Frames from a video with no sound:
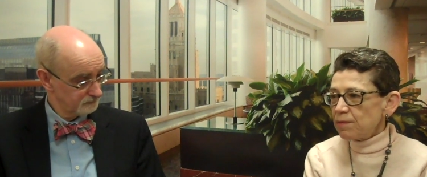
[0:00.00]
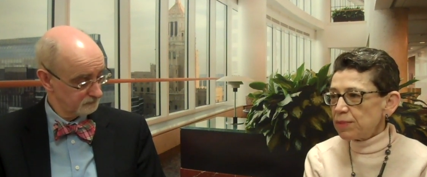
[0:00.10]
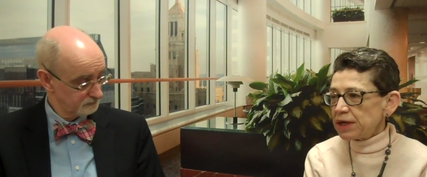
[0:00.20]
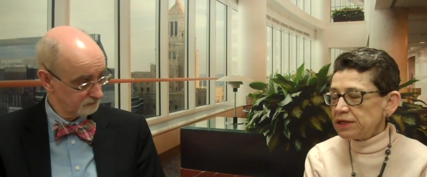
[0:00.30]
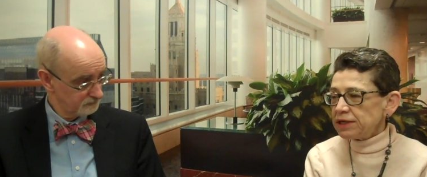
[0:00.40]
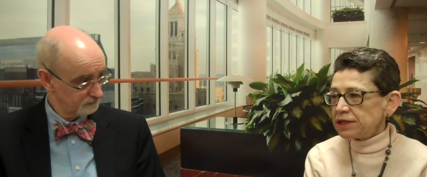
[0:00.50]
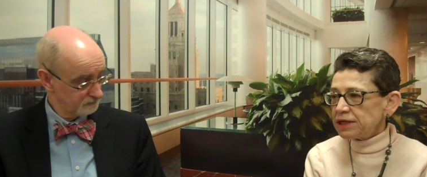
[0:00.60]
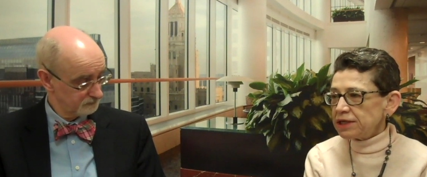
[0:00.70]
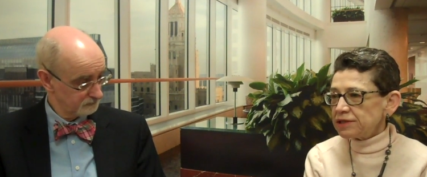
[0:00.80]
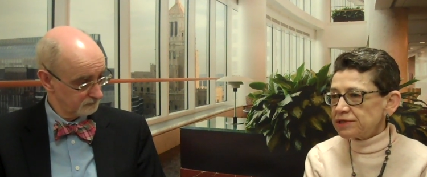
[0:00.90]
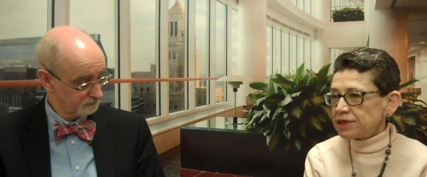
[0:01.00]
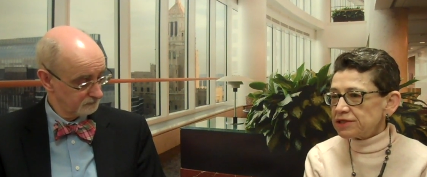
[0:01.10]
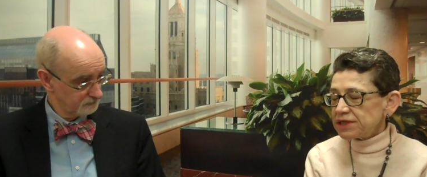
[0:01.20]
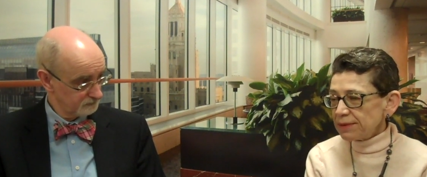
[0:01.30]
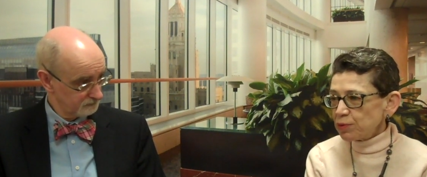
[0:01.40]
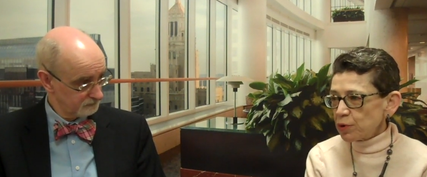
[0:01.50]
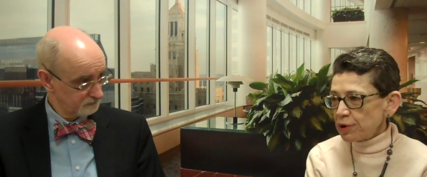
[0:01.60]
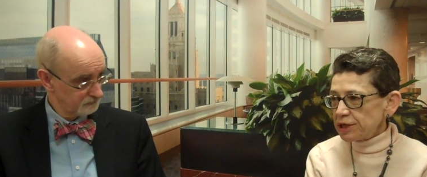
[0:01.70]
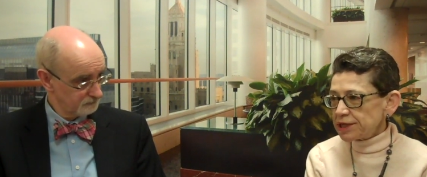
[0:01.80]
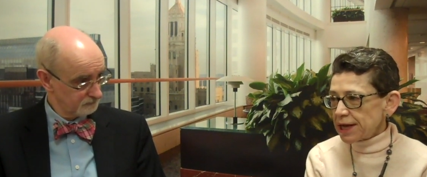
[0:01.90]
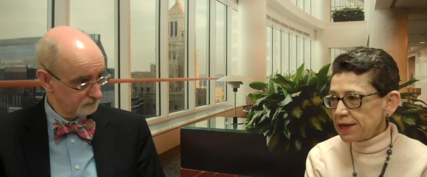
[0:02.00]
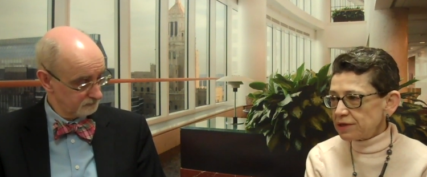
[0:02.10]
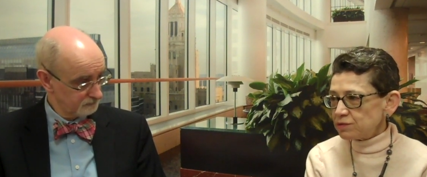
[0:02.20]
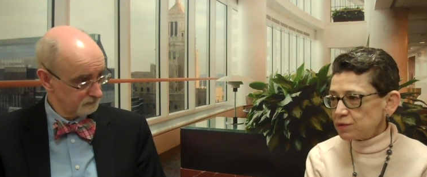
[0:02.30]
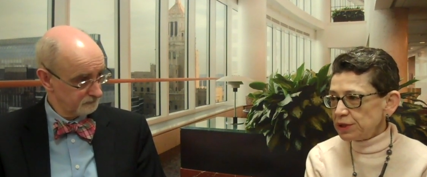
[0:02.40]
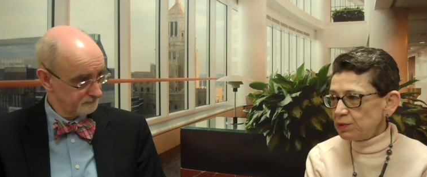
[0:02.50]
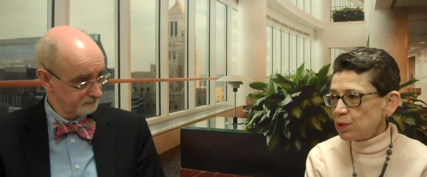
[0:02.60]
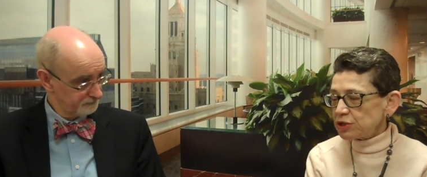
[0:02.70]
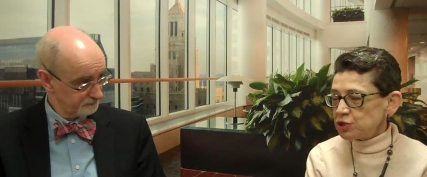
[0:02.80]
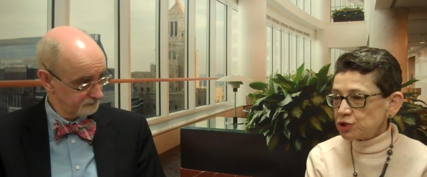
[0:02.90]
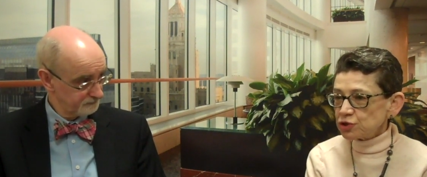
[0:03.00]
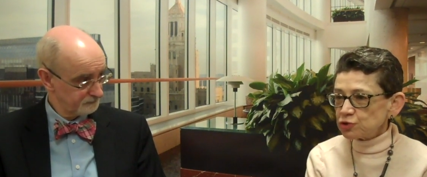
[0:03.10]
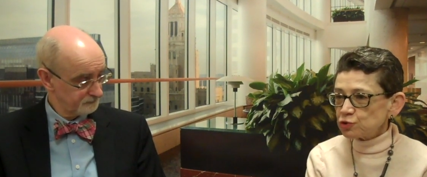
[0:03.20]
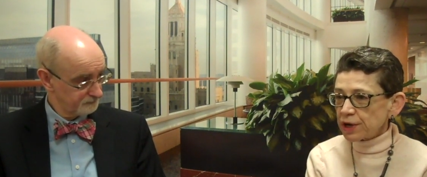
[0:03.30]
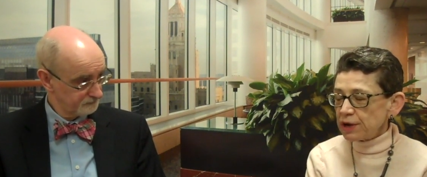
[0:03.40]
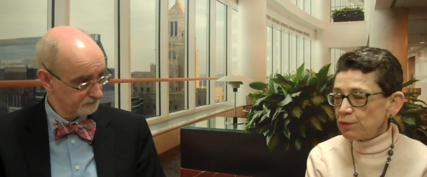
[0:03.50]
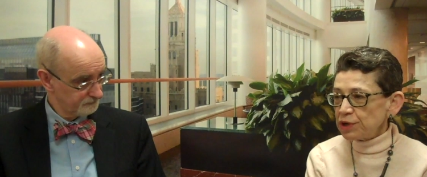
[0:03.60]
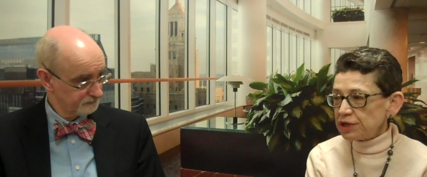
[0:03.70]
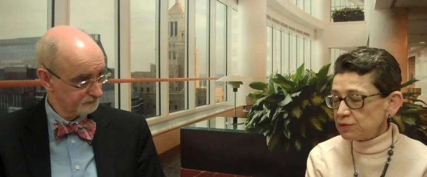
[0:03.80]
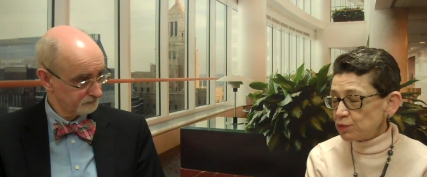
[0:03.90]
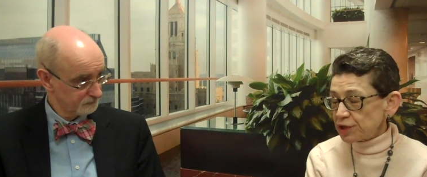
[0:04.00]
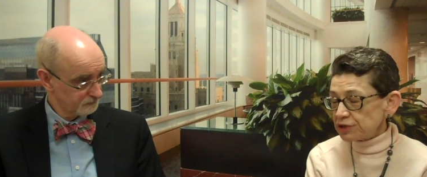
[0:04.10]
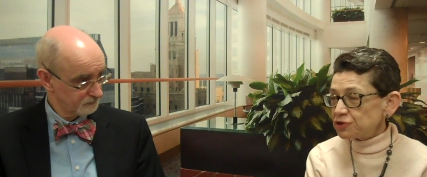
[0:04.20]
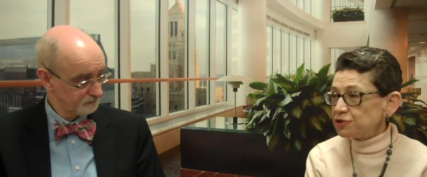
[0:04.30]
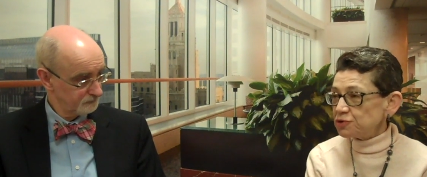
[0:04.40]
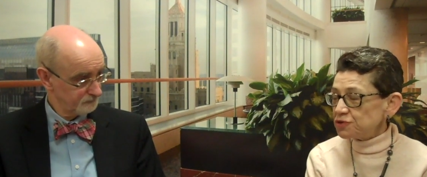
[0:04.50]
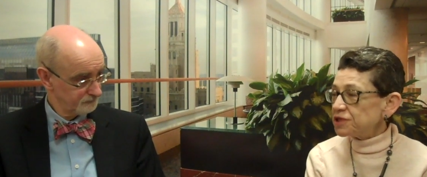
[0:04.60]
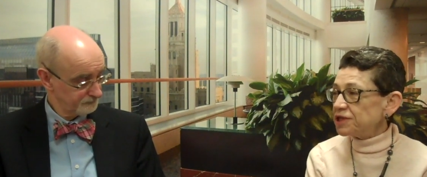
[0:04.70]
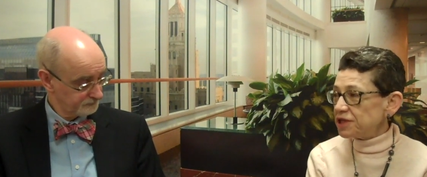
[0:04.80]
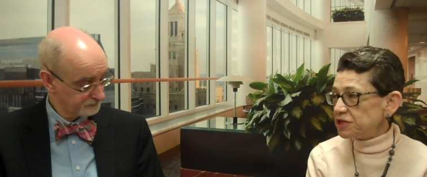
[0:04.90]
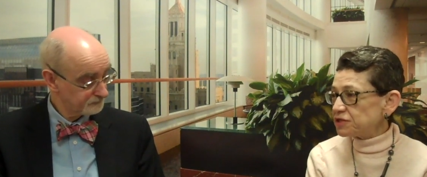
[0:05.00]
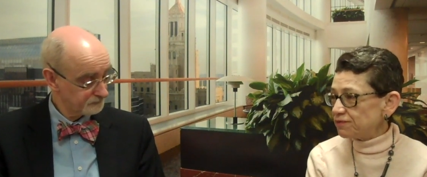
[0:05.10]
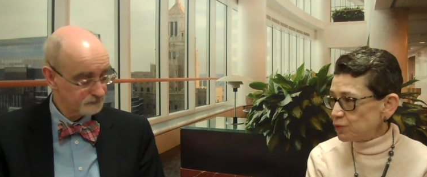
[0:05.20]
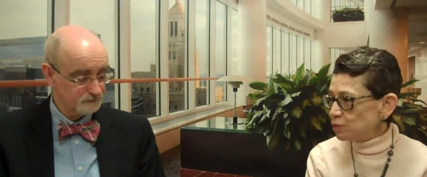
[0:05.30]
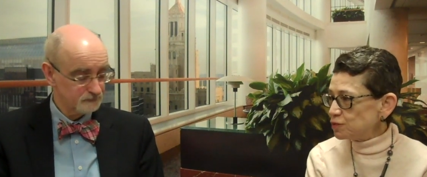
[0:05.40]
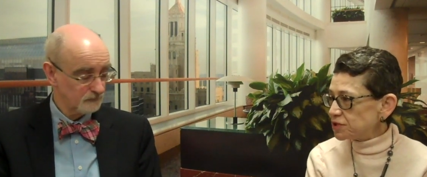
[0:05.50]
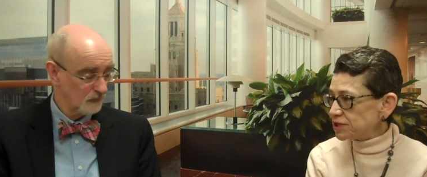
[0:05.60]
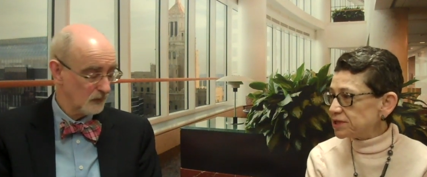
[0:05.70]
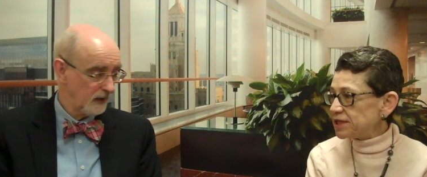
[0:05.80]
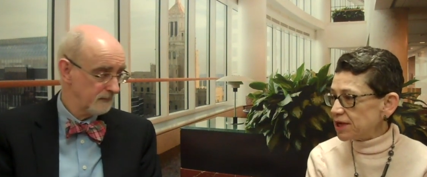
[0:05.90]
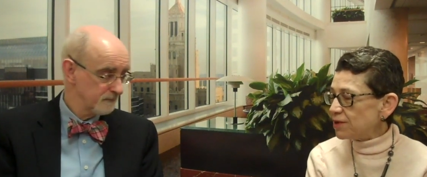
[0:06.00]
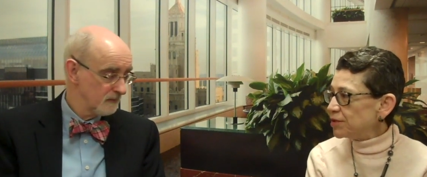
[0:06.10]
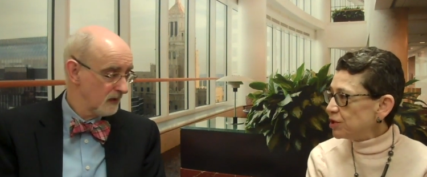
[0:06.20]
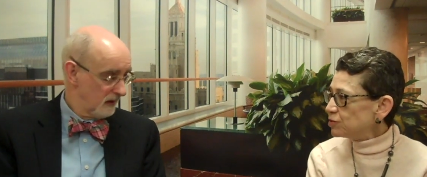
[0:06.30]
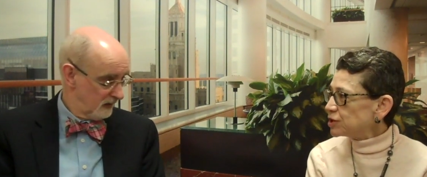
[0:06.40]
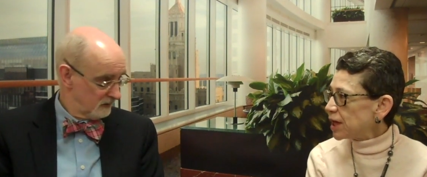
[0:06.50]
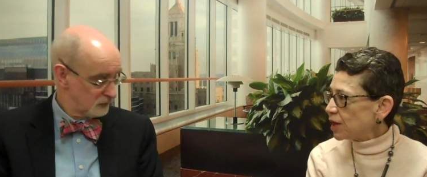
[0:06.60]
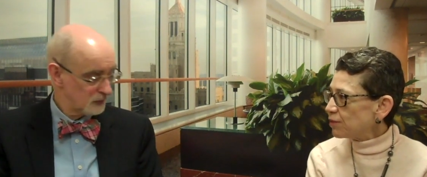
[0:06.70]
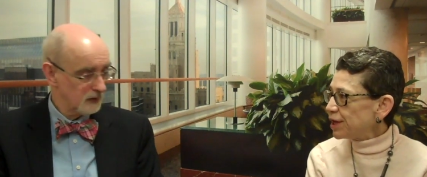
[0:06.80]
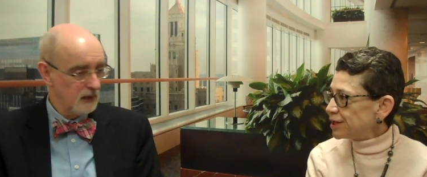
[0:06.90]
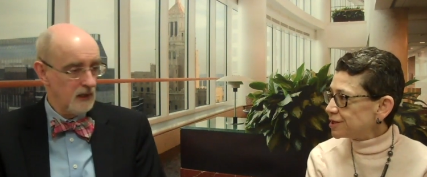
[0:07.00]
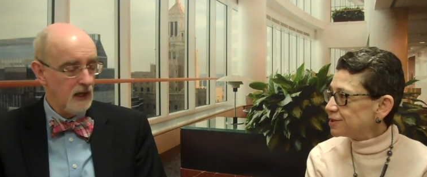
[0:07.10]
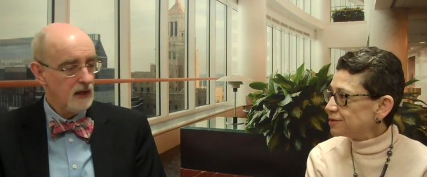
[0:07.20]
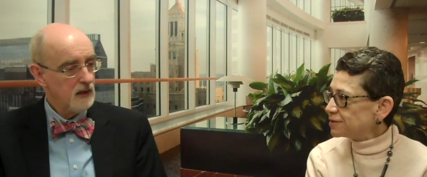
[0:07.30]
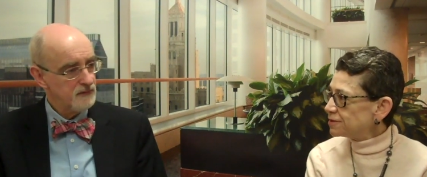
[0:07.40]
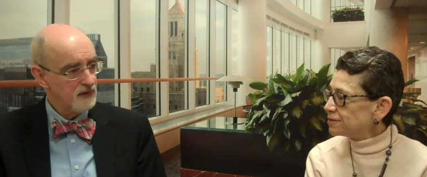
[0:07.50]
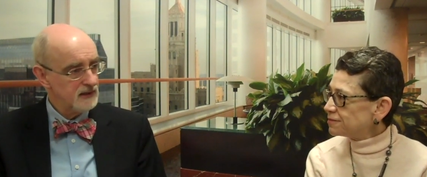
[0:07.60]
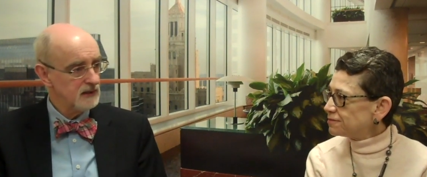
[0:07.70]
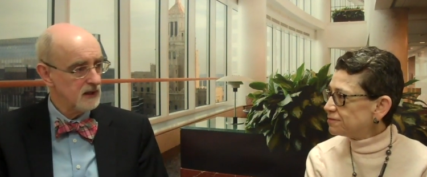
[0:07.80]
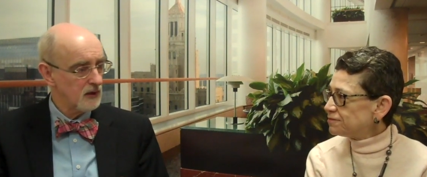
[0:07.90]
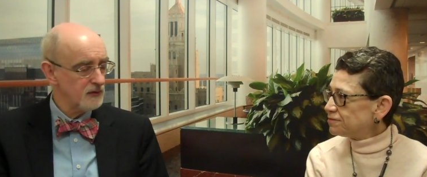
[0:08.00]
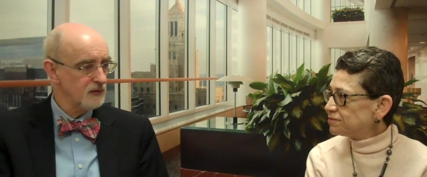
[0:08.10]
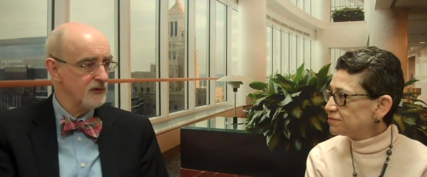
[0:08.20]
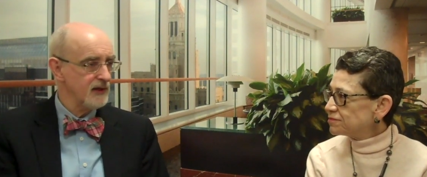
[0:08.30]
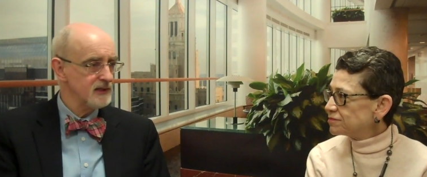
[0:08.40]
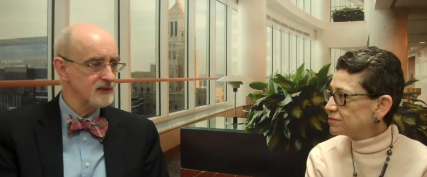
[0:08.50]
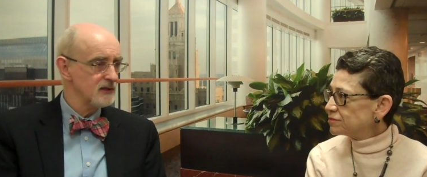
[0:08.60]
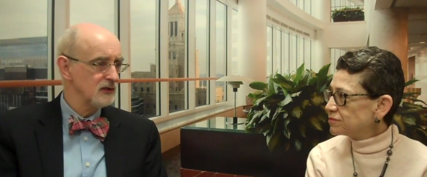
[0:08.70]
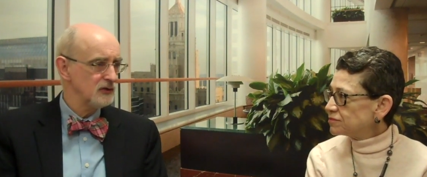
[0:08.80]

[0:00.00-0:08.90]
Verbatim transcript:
Speaker 1: but it is a temporary diet. We want you to mm. try re reintroducing mm -hmm. these foods to okay. see how many you tolerate.
Speaker 2: And finally, are there things in a